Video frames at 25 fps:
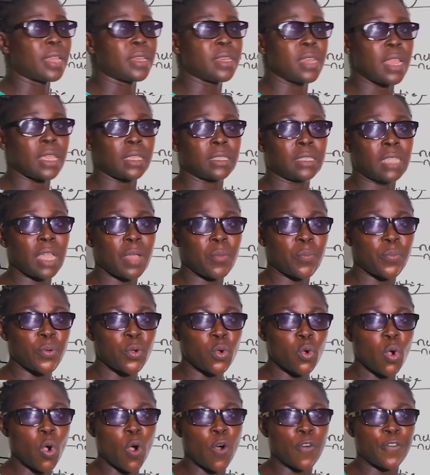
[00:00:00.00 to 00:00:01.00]
an
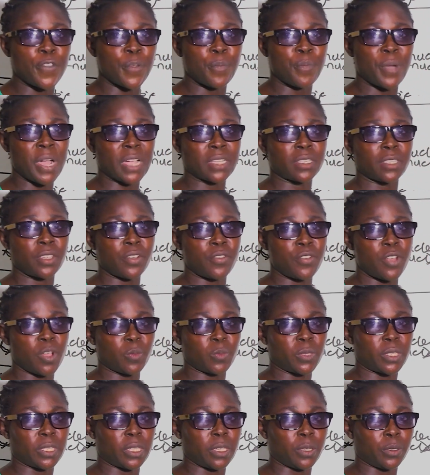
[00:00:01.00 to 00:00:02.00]
example of a
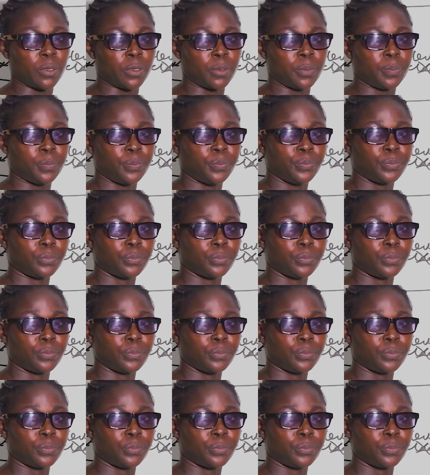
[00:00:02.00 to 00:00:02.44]
bacterium cell.